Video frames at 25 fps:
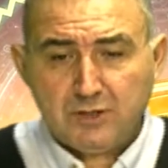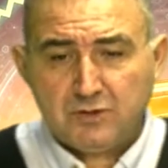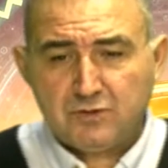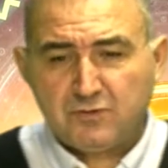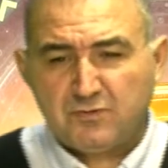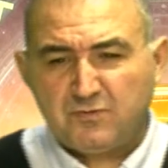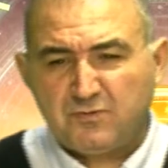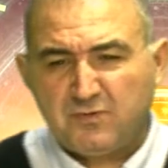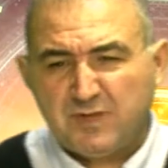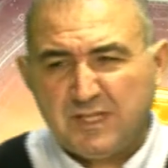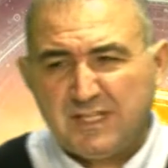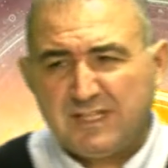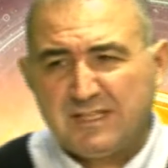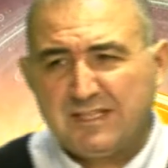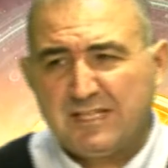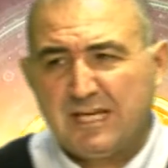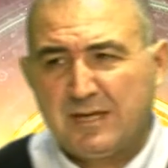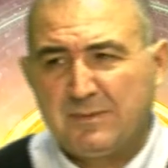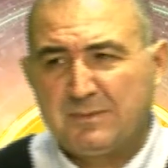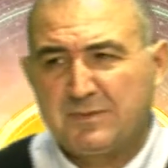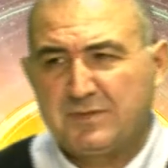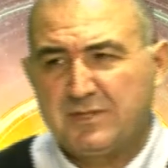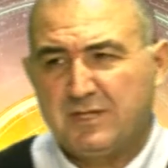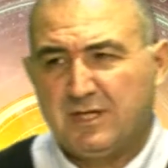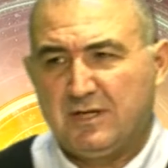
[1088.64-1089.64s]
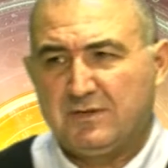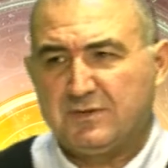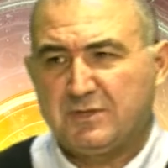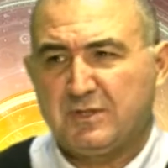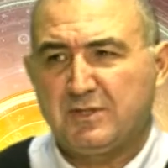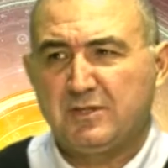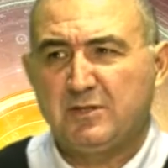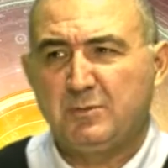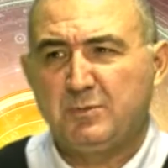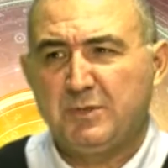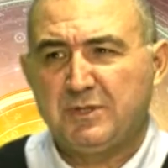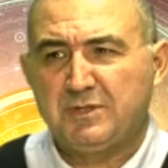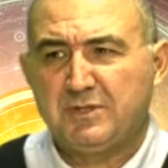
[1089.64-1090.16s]
feel themselves a
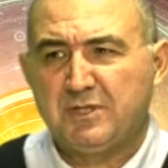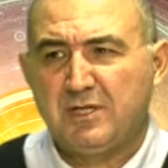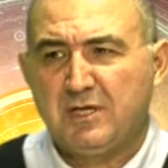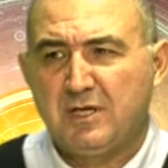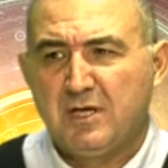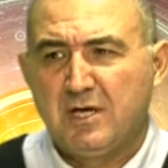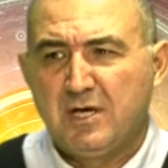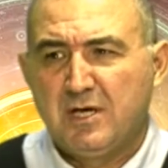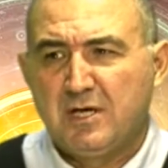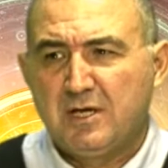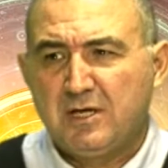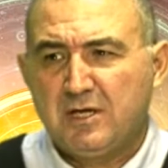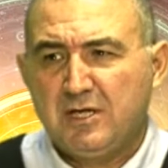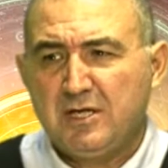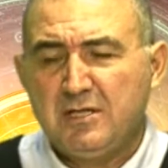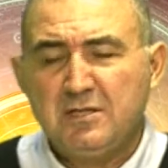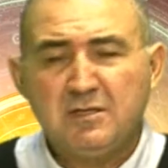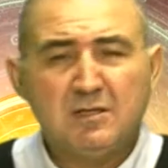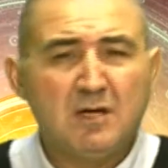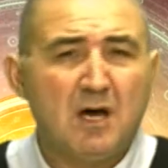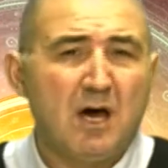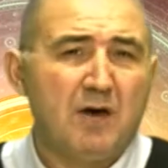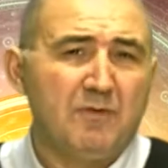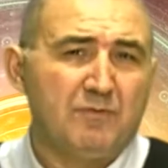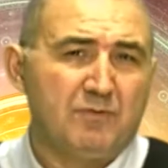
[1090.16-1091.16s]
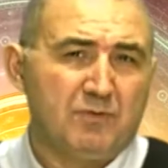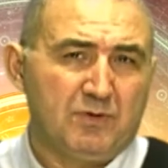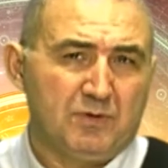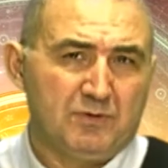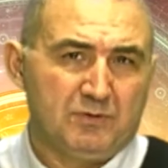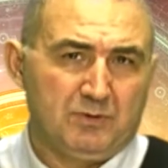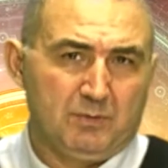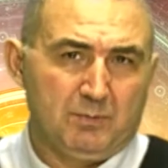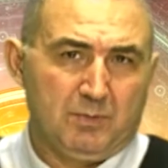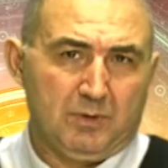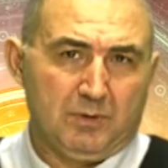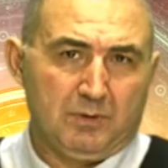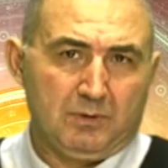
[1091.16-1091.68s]
little bit
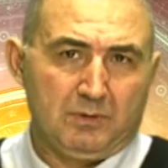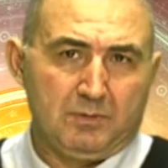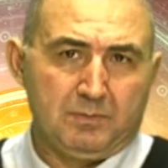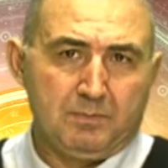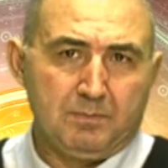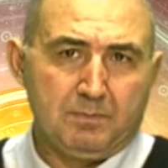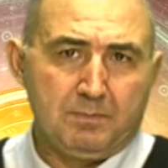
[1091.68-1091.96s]
uncomfortable.